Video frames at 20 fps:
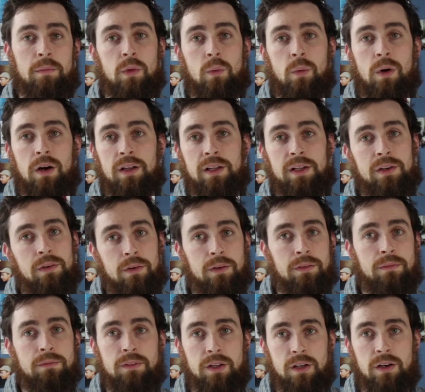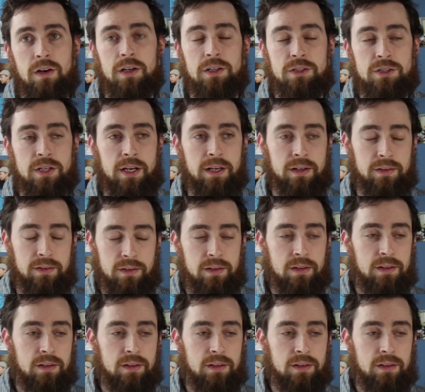the wallet or the contract.